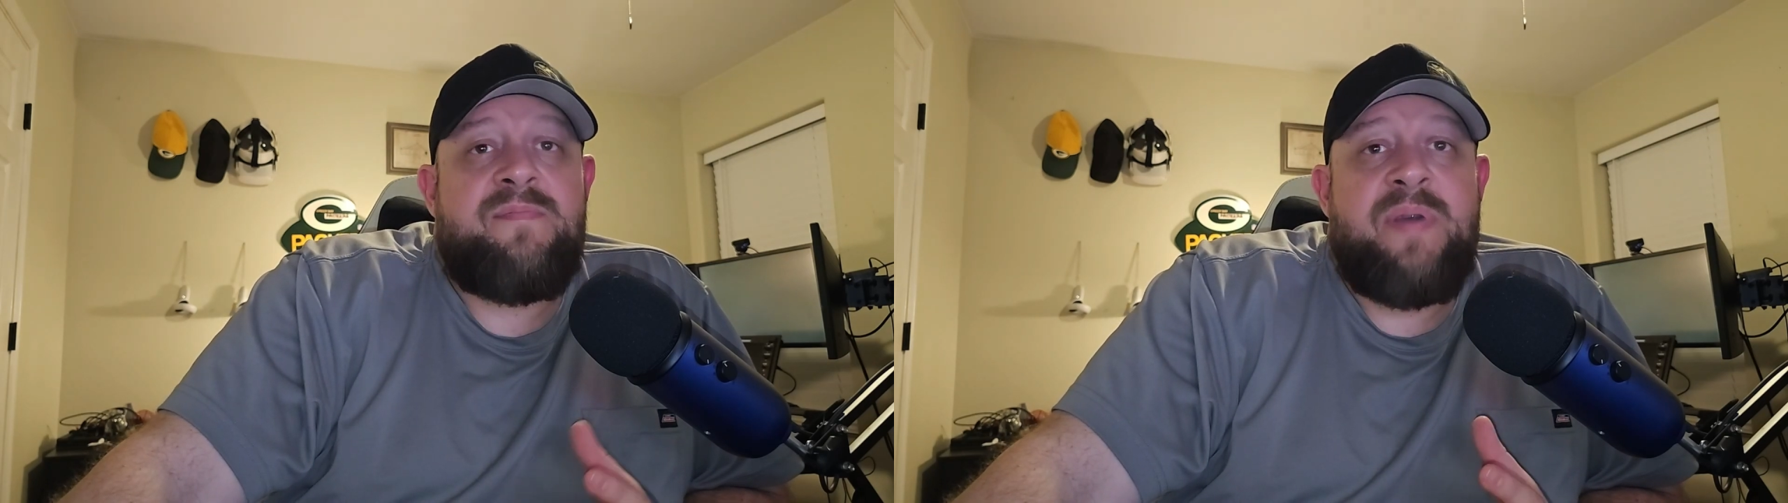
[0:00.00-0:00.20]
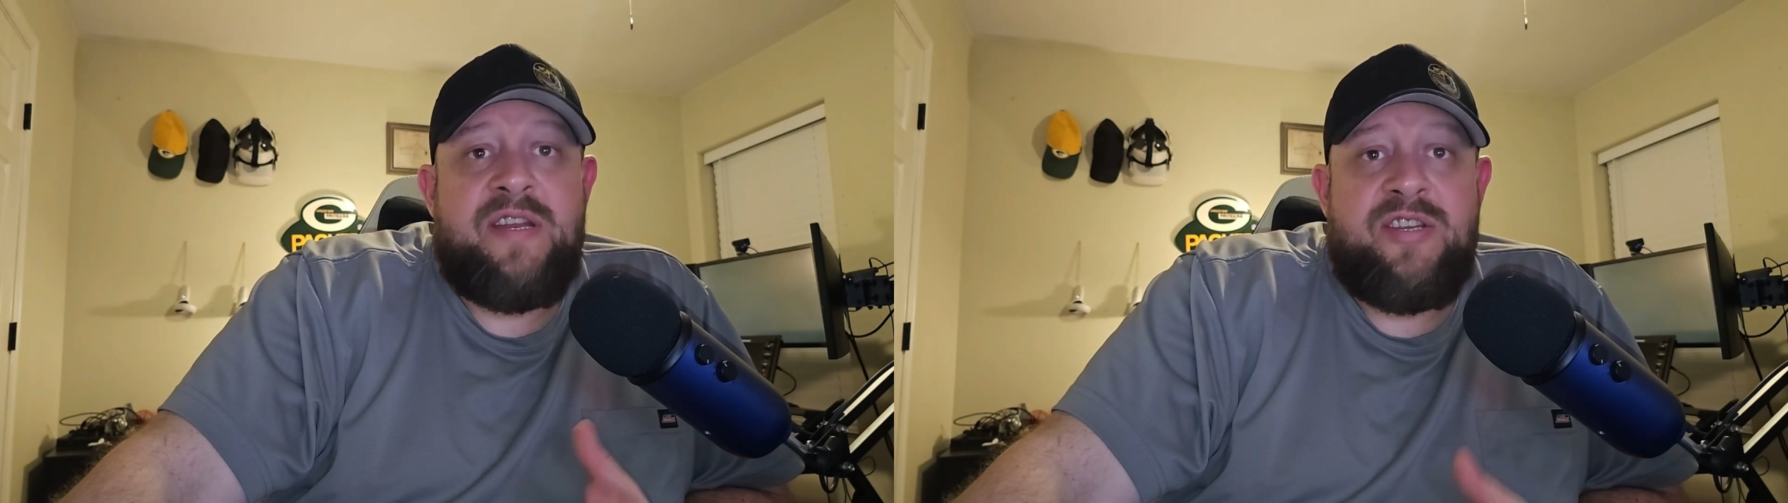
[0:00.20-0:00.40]

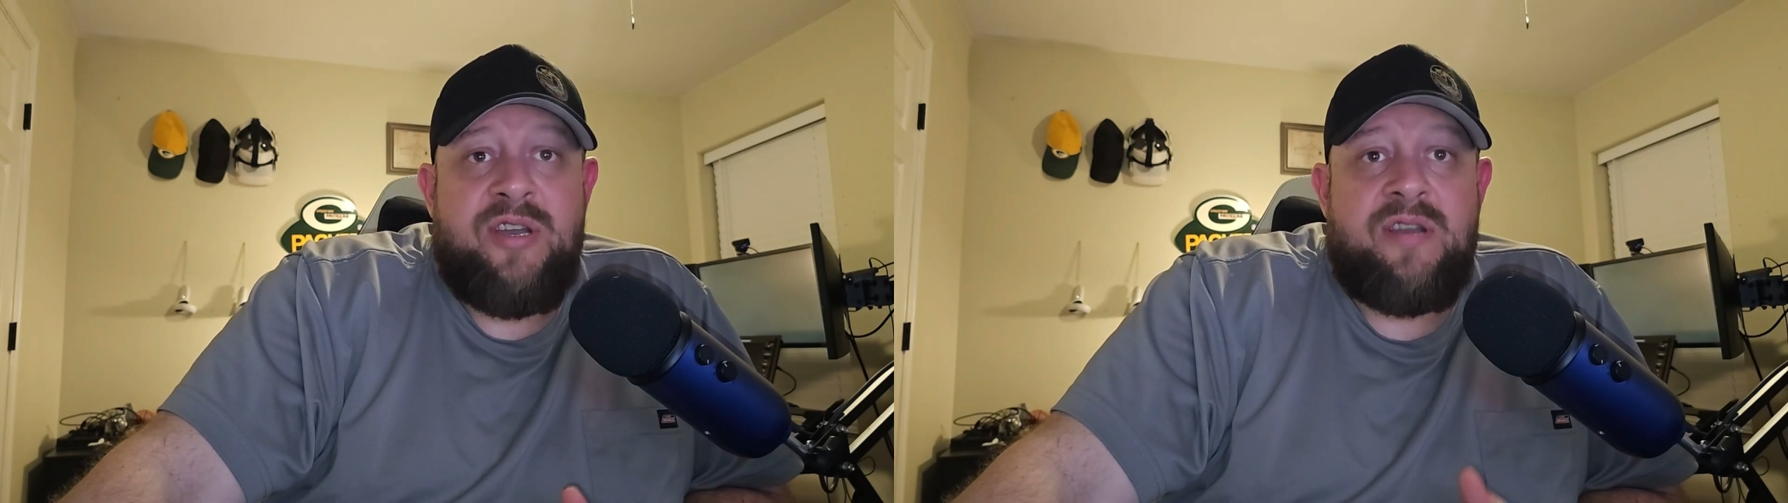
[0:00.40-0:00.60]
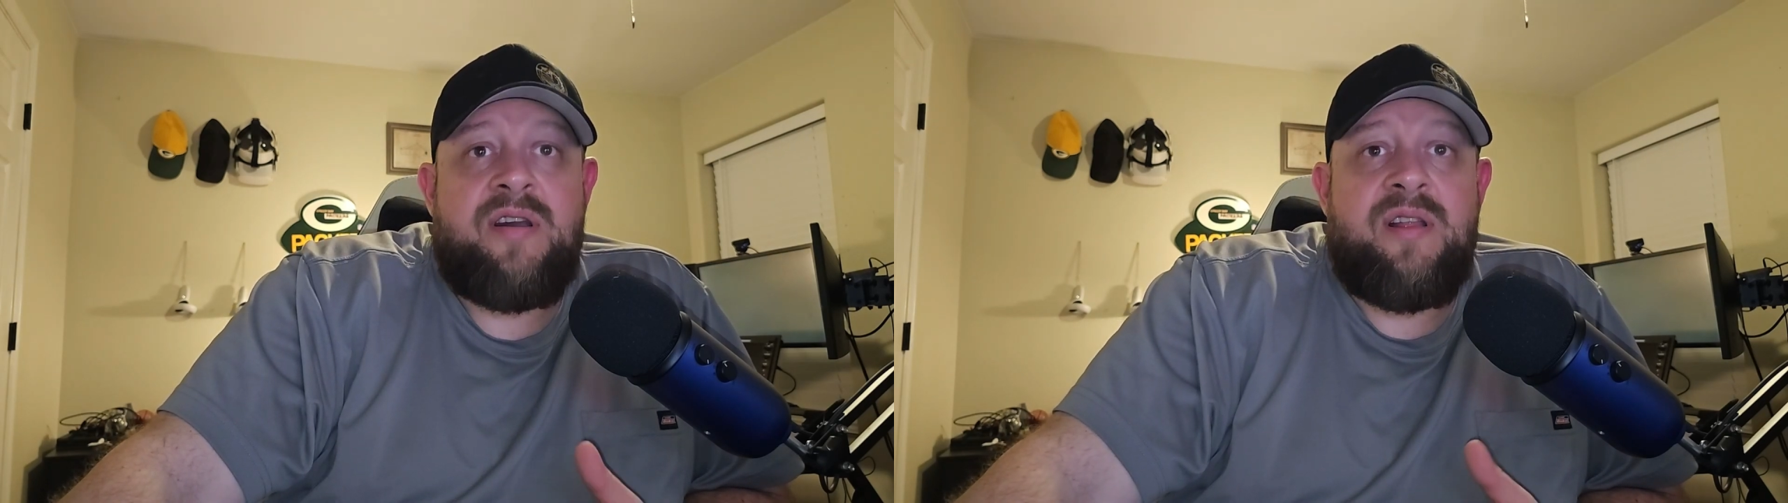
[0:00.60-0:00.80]
but it
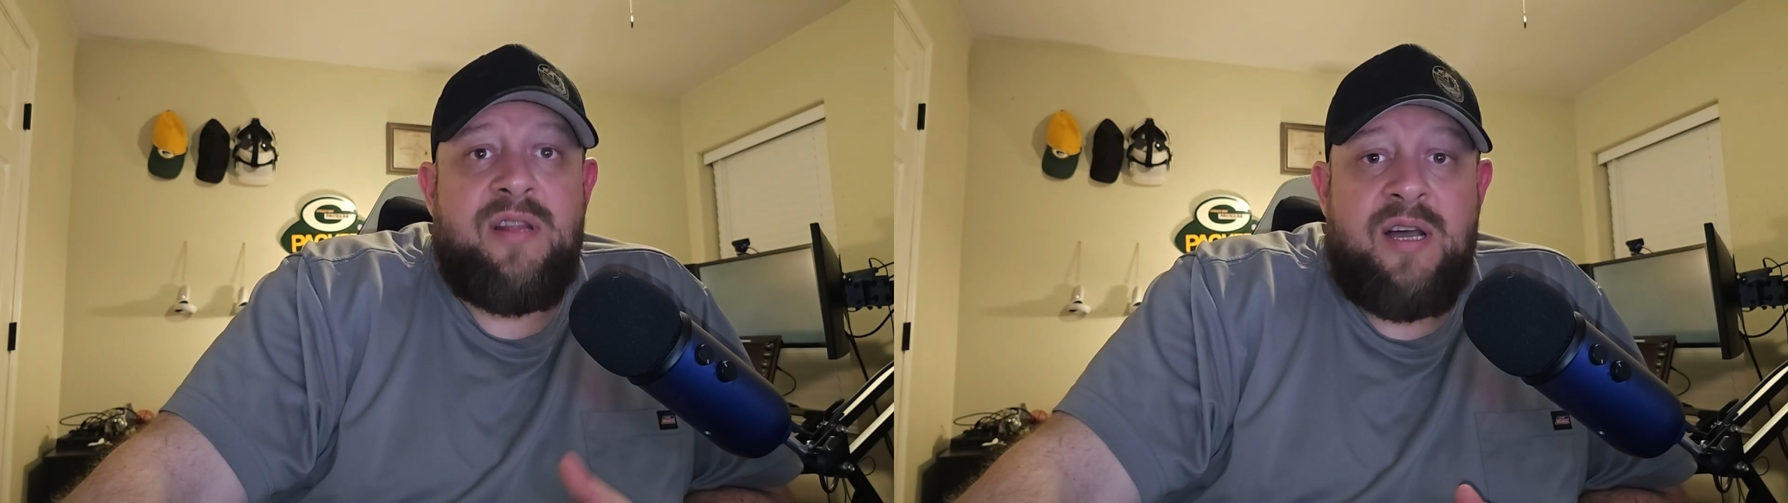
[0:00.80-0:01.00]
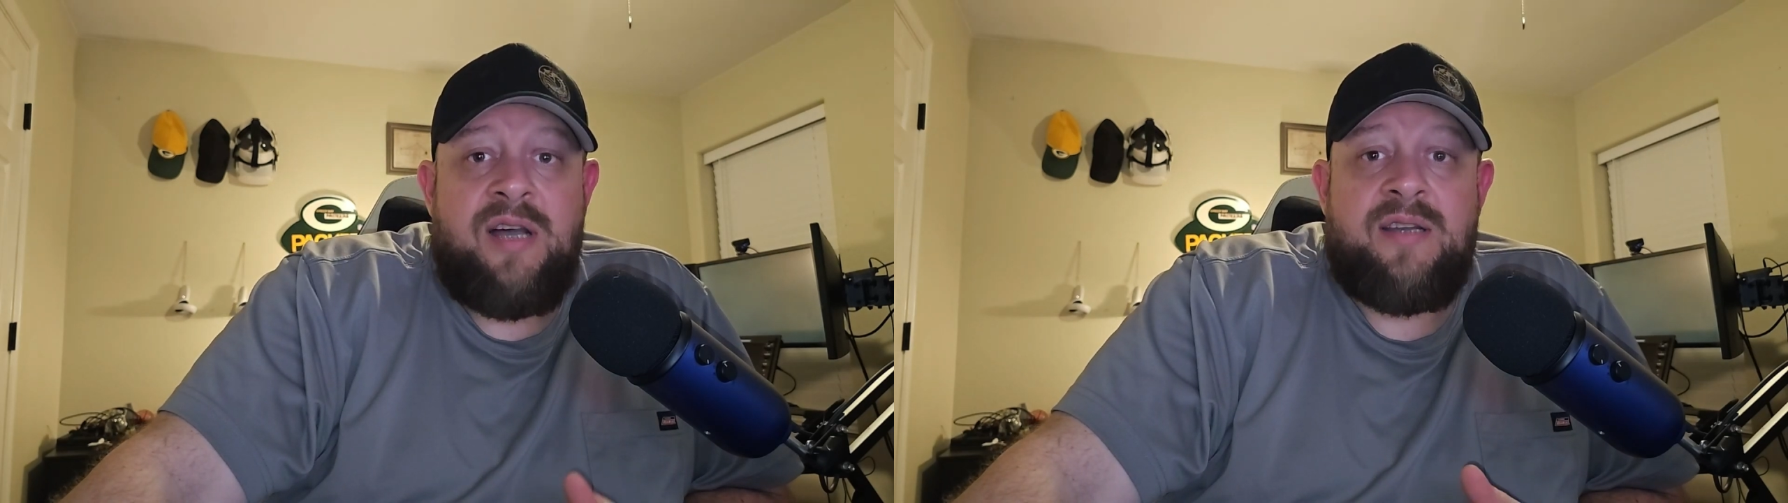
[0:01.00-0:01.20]
took a
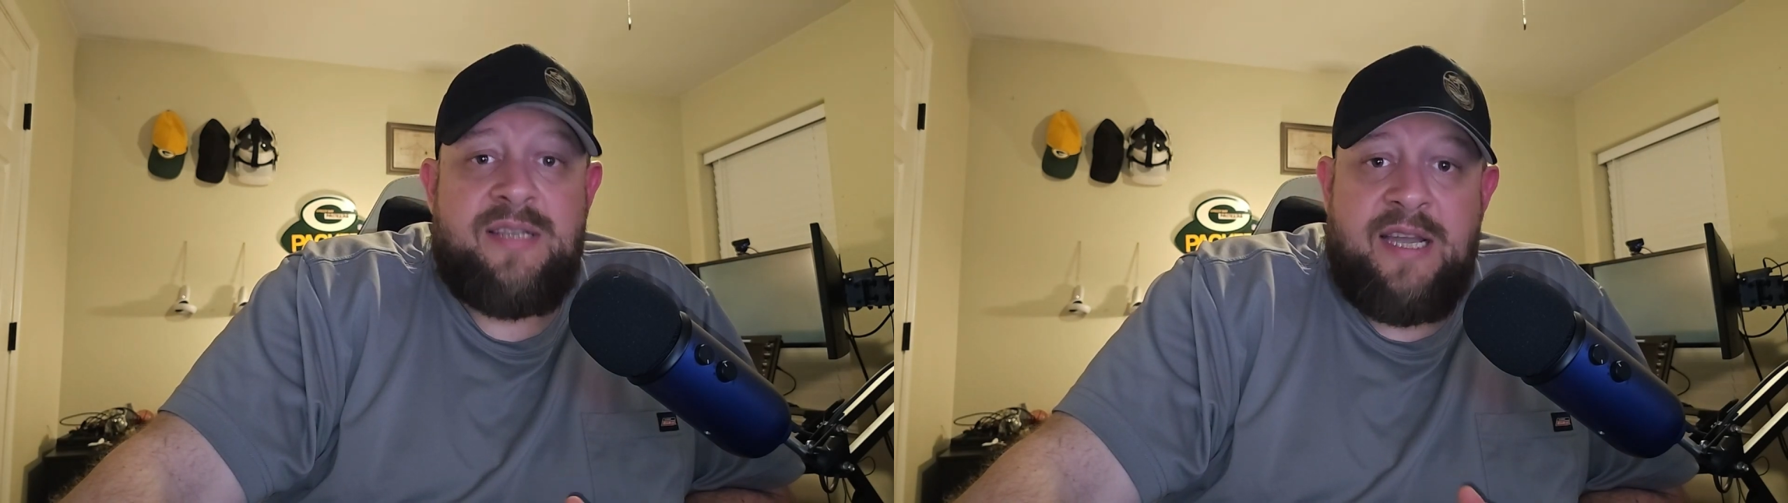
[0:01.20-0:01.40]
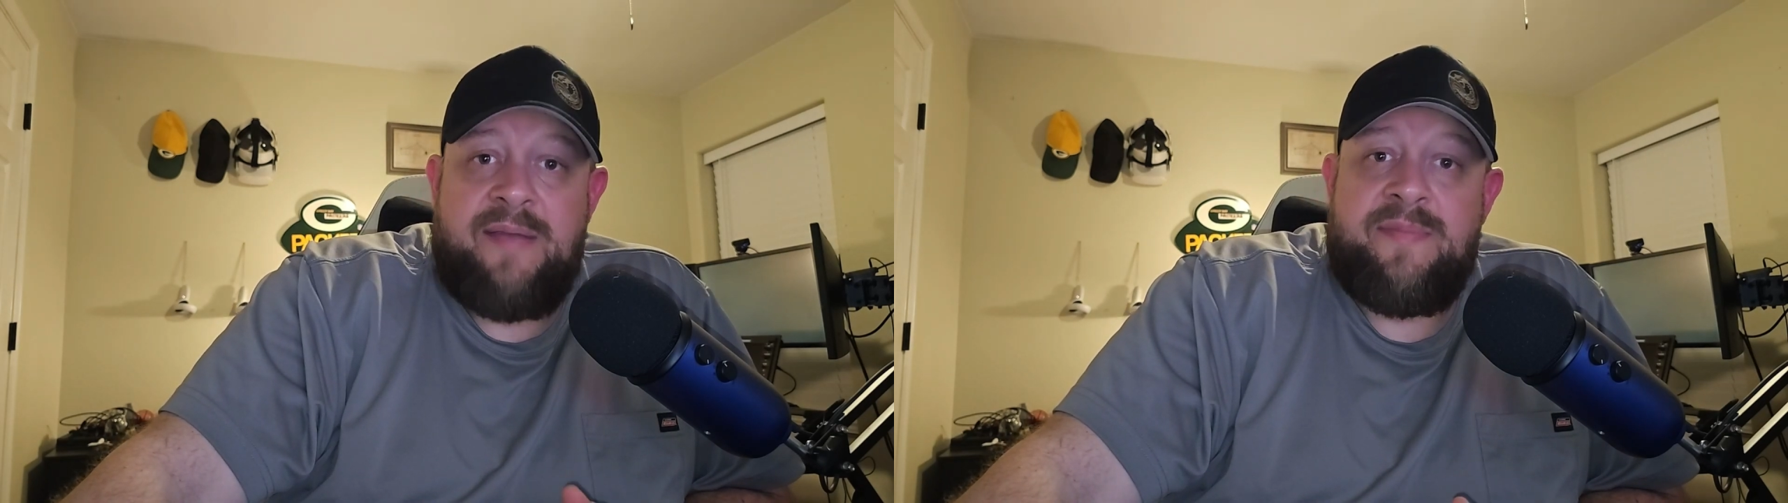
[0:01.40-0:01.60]
long time